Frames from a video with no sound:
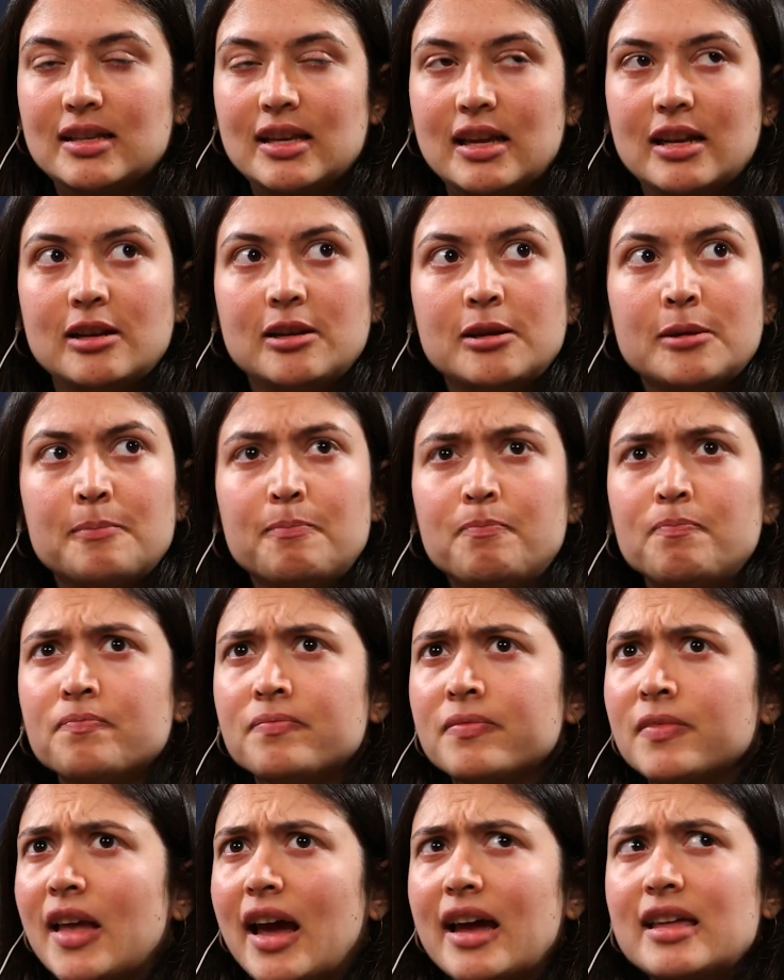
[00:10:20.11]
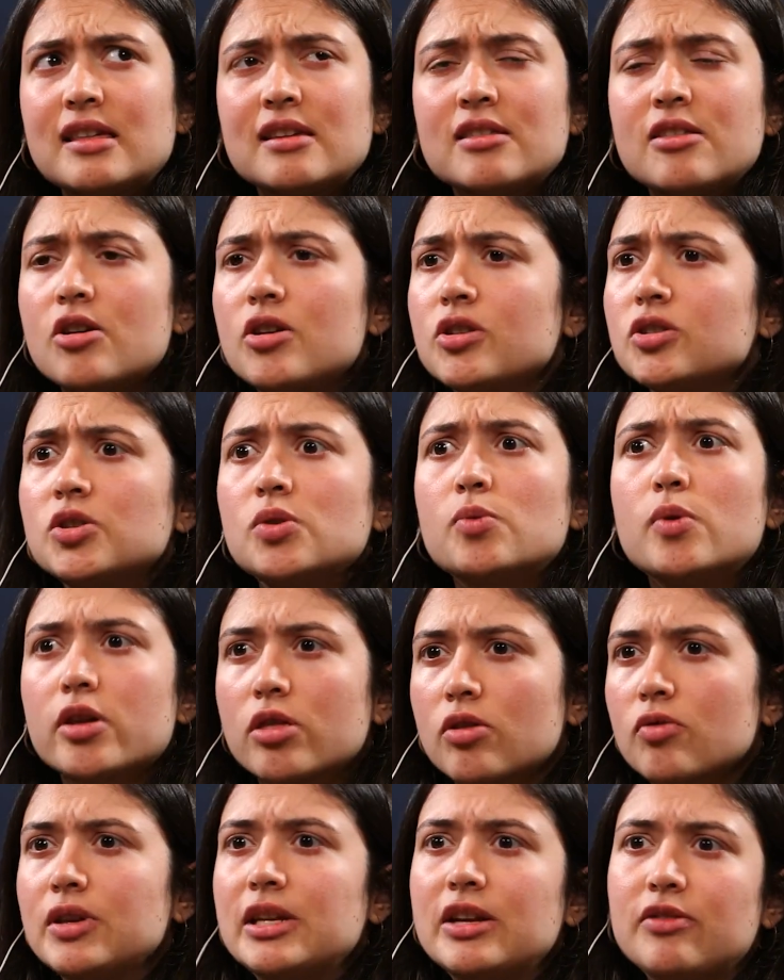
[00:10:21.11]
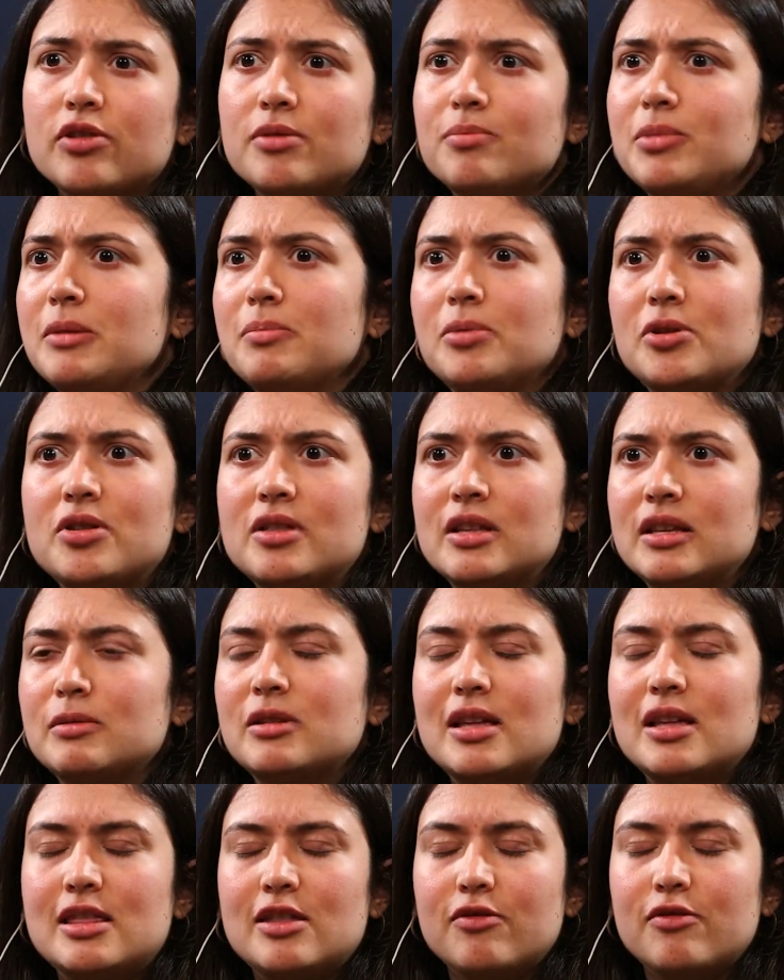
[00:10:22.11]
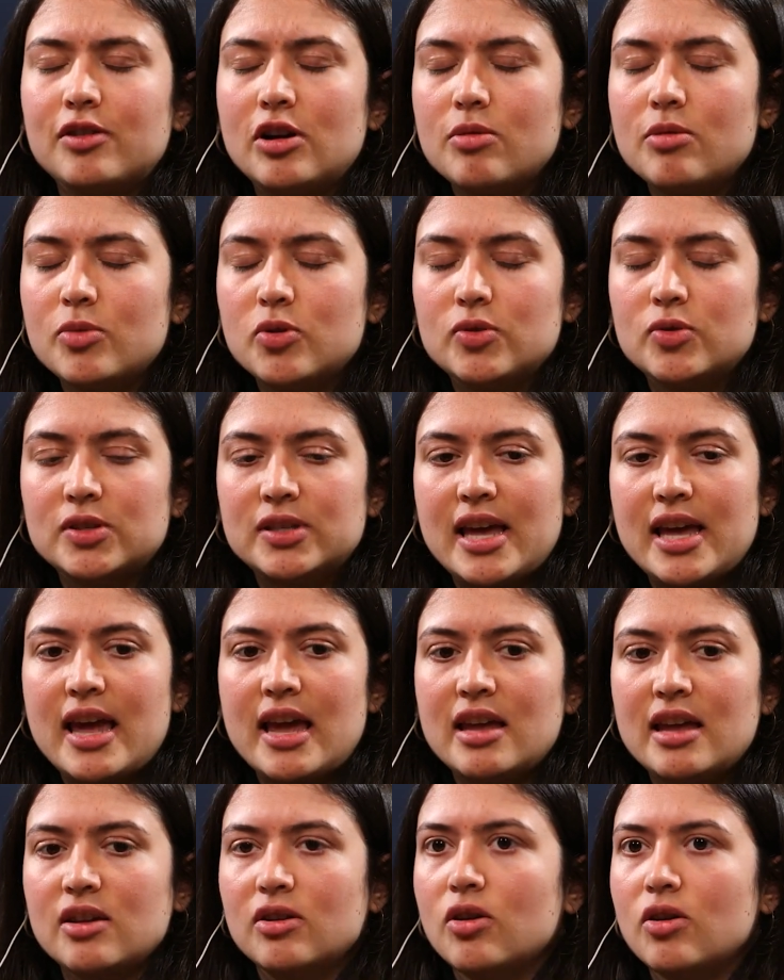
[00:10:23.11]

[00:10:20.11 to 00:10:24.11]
And I think there are 2 or 3 different people in the film who say,